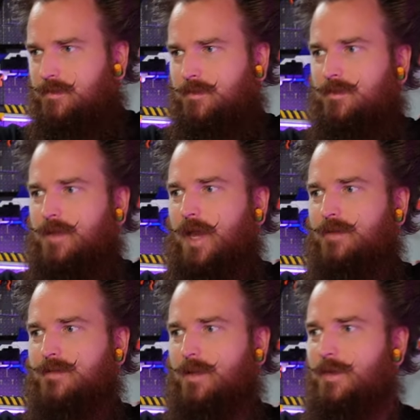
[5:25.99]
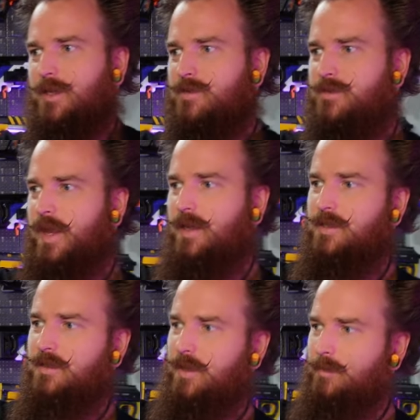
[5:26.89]
It has some issues
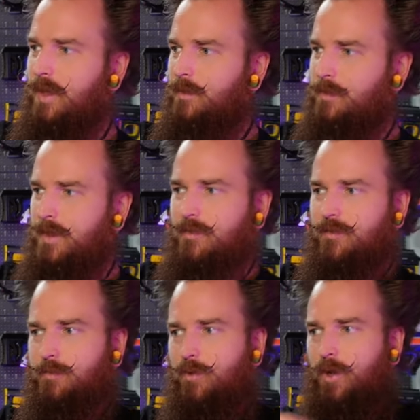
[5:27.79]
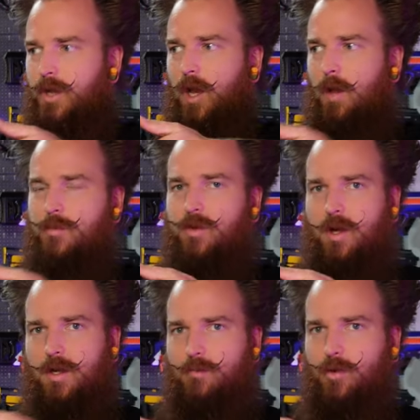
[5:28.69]
catching sometimes, but if you pull it up, you're
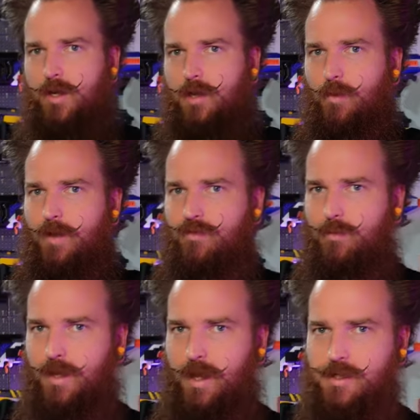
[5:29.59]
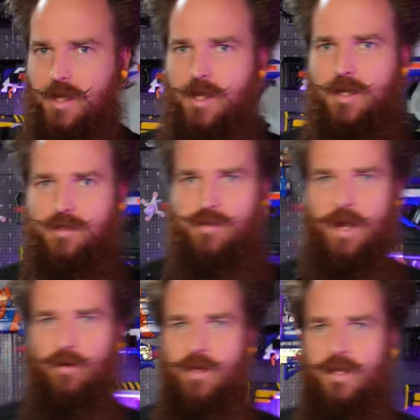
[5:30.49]
kind of pulling it away from the catch. So
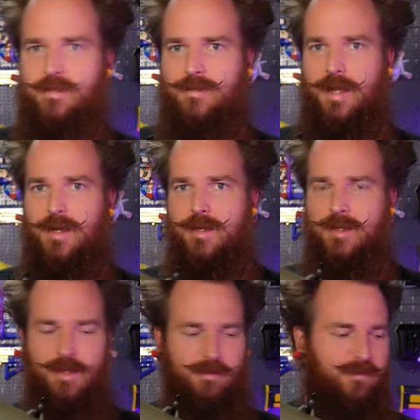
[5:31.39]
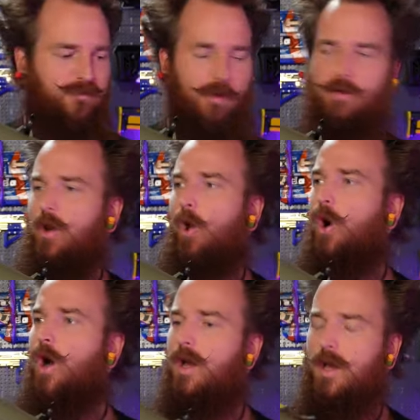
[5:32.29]
now extended, this is very
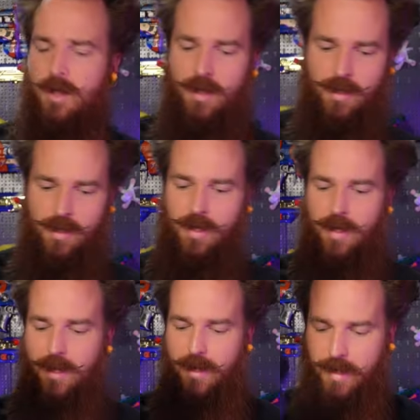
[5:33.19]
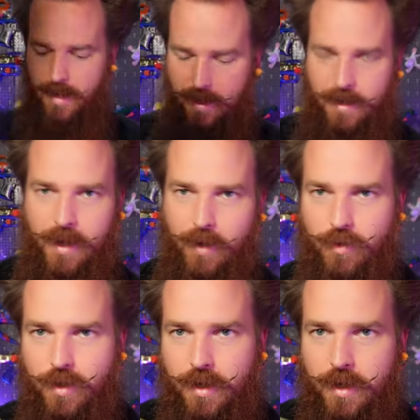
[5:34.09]
long. And uh, now
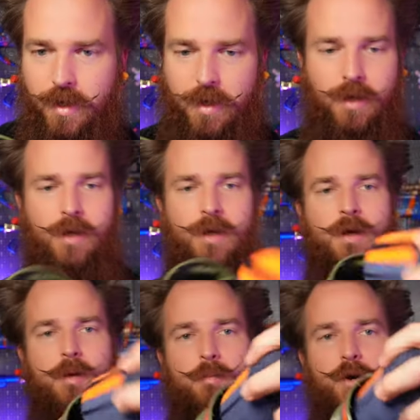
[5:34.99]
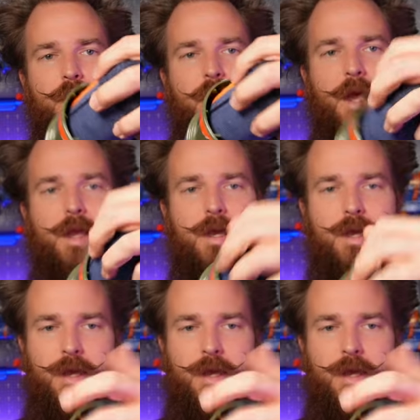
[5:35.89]
you're gonna put a